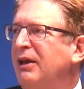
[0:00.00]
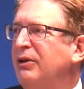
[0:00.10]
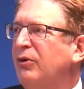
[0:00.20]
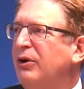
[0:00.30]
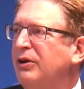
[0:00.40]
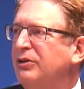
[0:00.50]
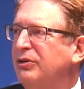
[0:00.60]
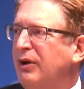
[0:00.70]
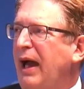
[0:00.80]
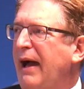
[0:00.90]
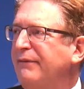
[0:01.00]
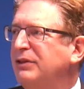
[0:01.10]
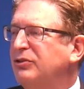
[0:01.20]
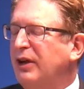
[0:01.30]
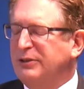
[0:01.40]
in order to have
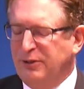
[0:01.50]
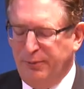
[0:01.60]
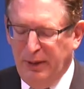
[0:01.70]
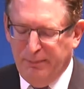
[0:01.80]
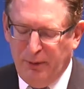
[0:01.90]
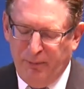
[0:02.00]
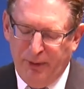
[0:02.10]
the trust of people,